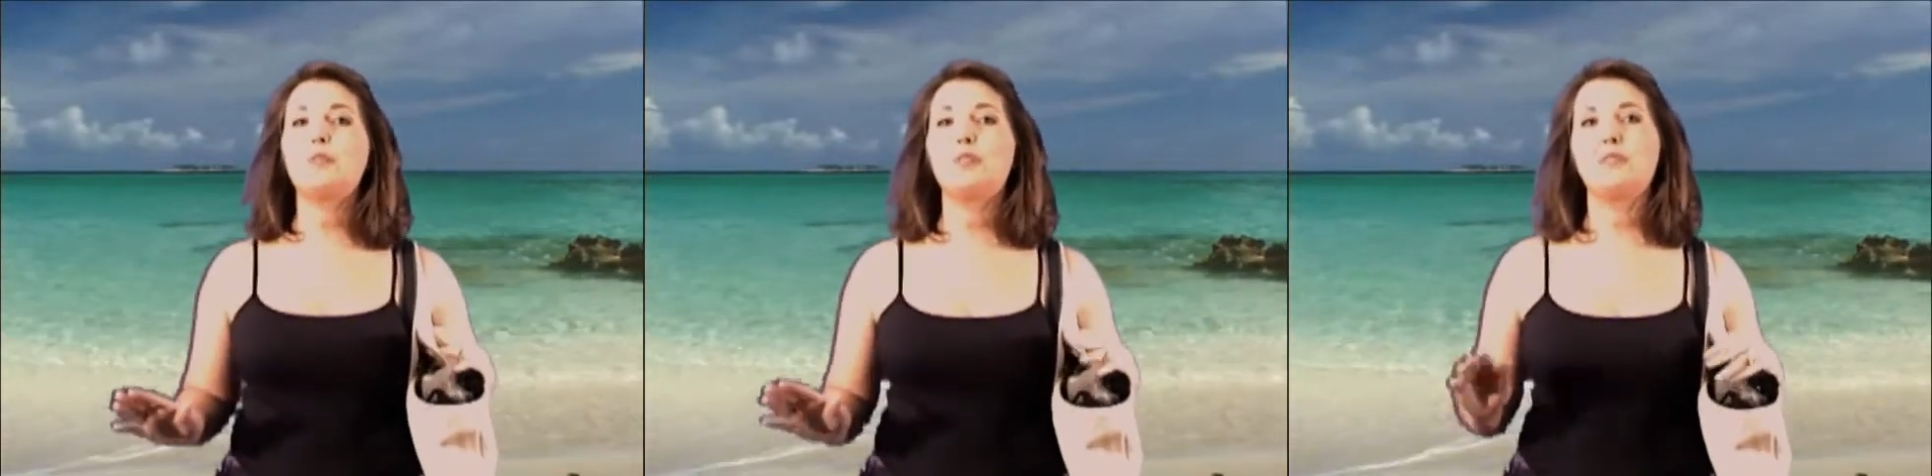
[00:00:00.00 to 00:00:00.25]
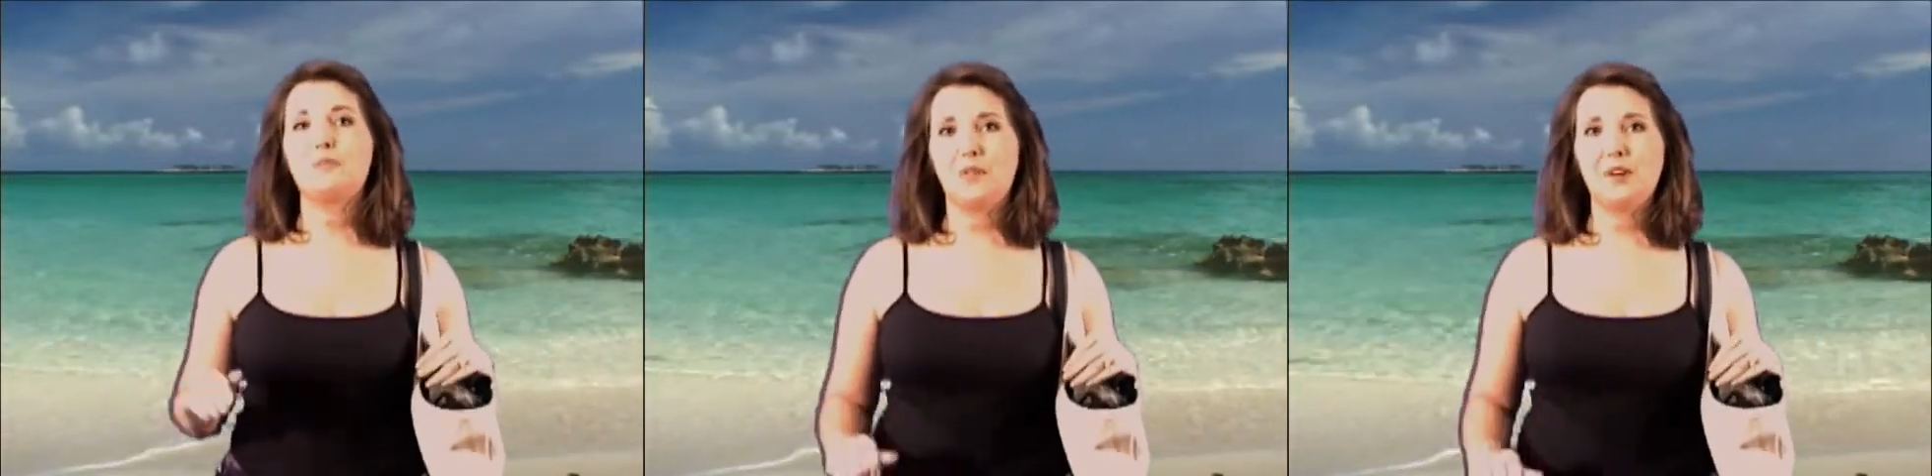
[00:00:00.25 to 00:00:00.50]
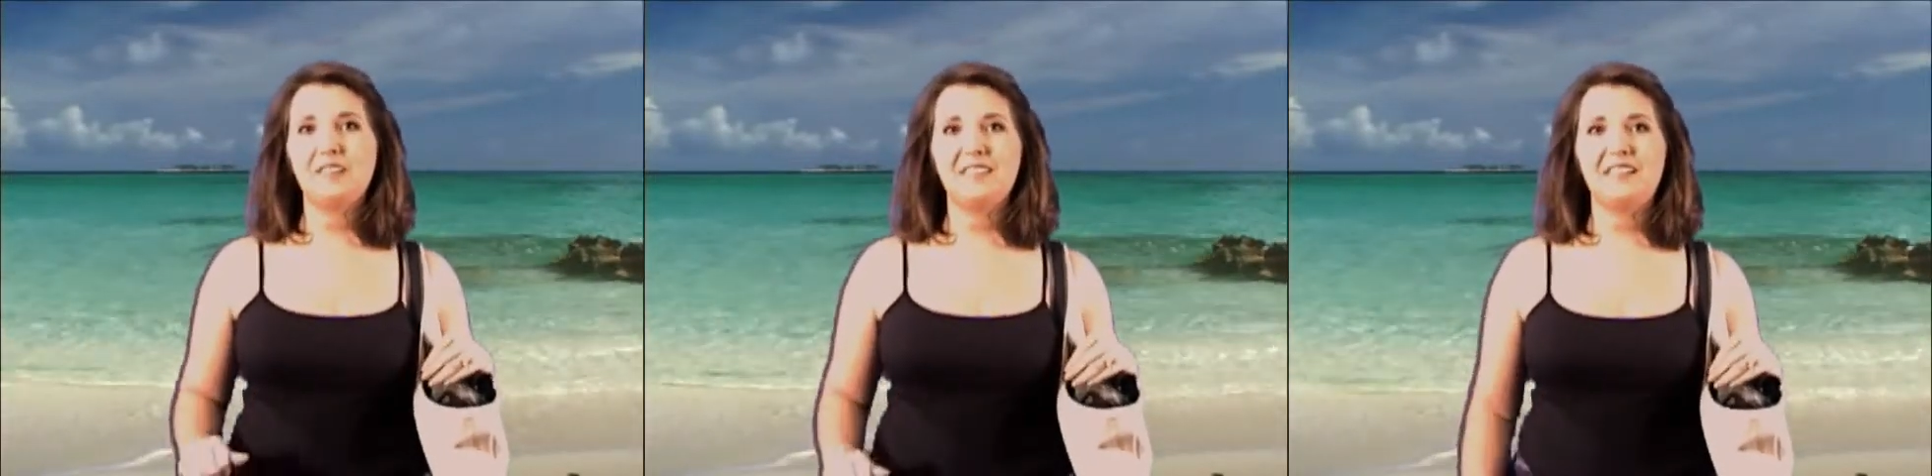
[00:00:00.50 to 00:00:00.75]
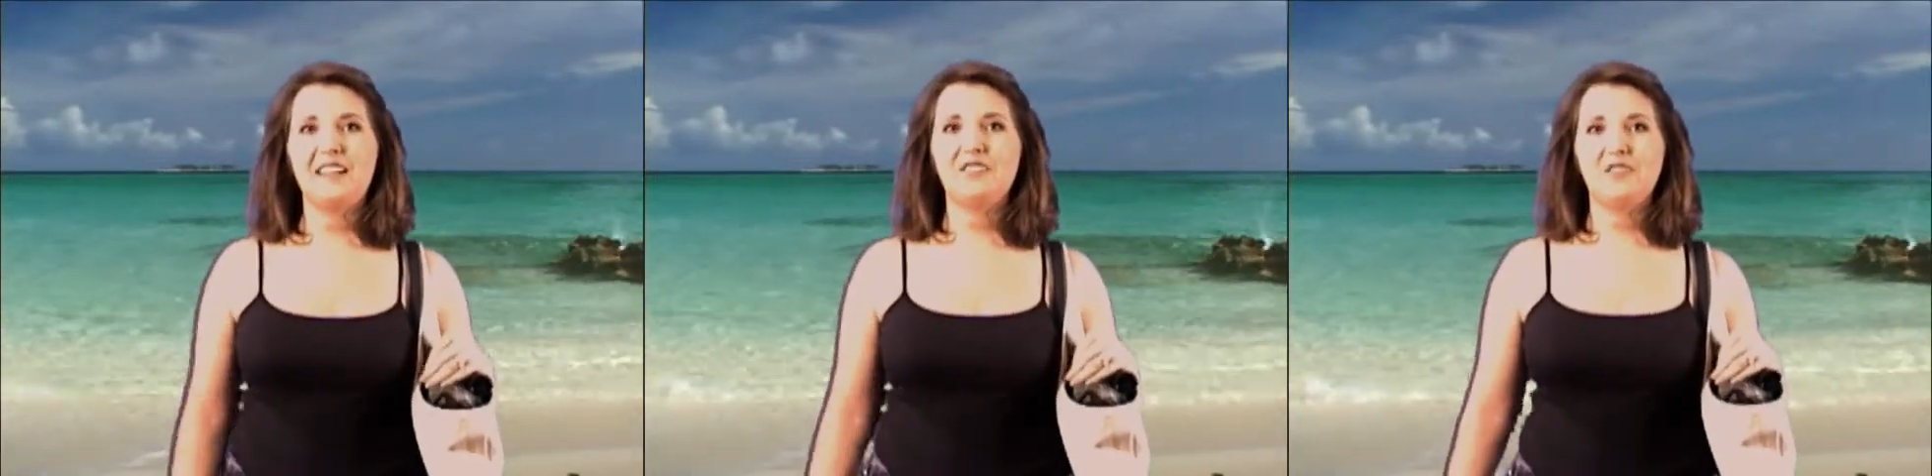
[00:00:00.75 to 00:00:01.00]
one of the
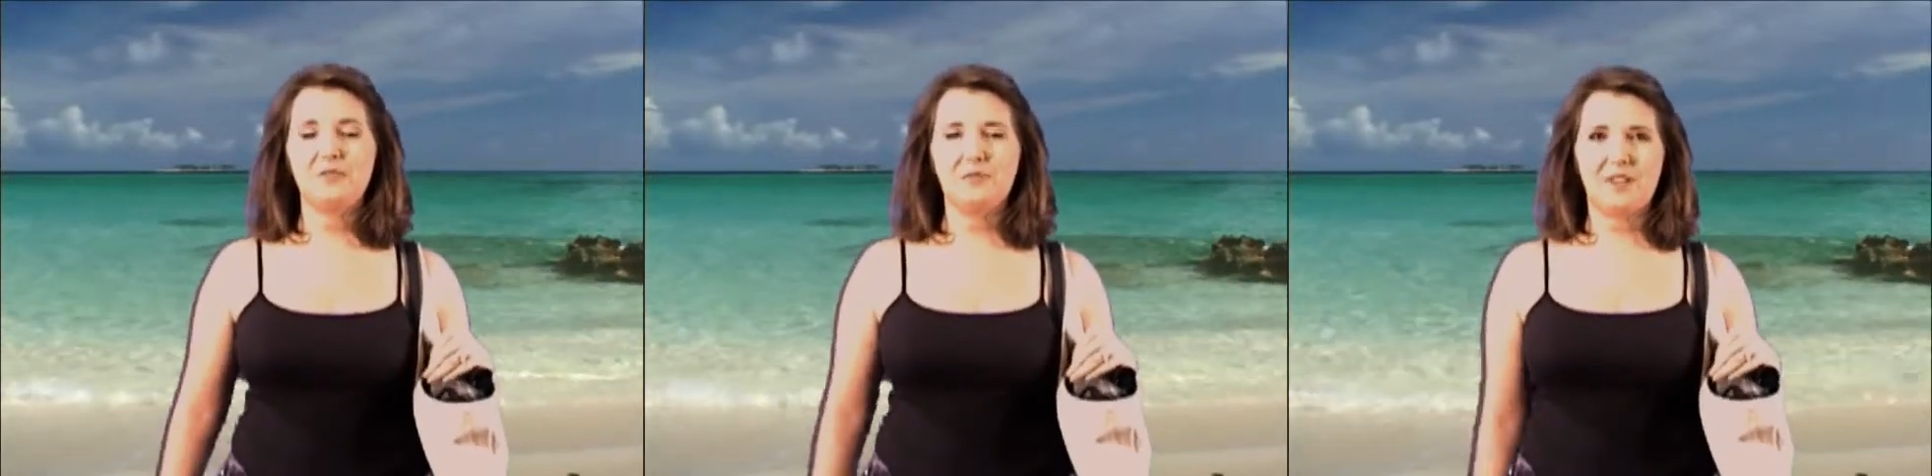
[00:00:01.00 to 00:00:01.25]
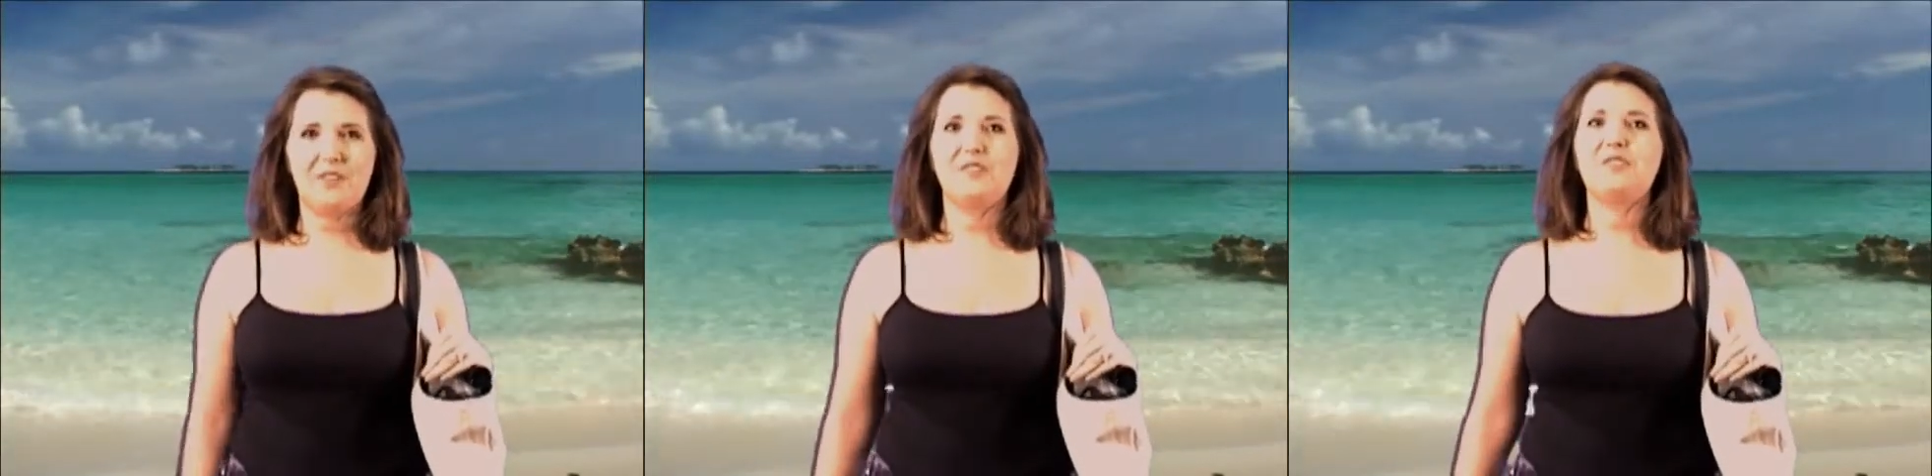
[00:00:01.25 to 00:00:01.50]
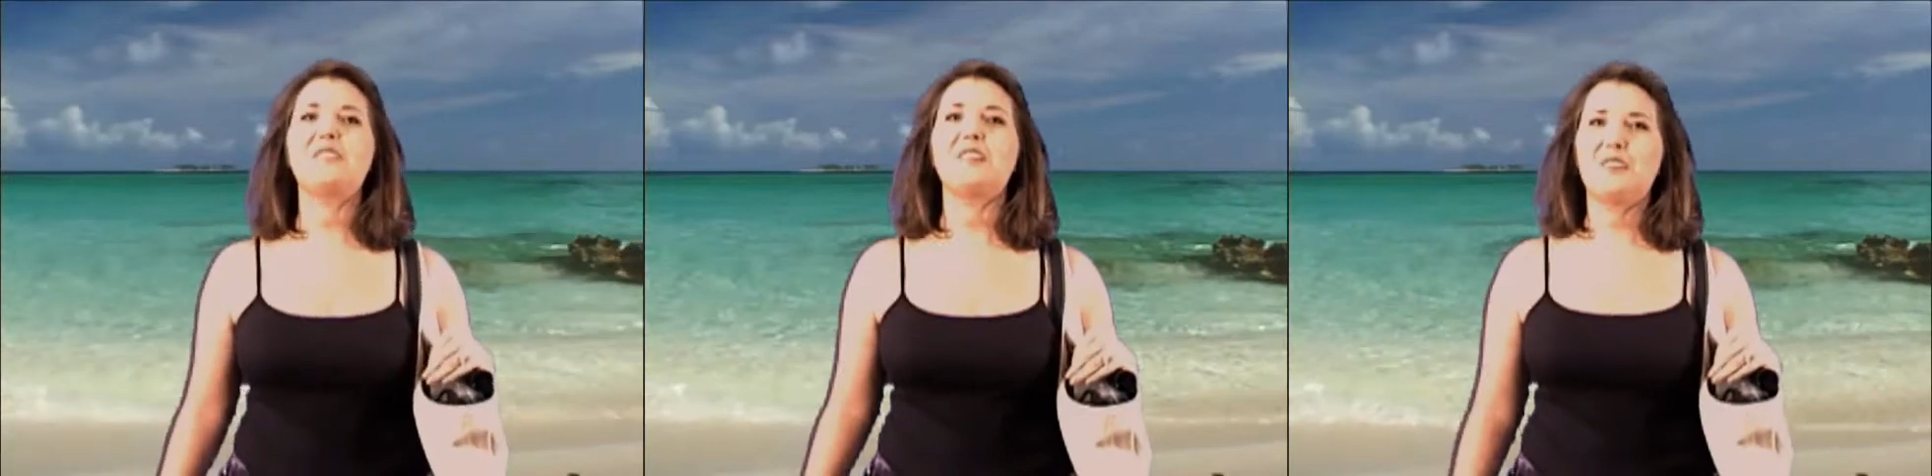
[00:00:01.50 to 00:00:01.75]
world's natural wonders,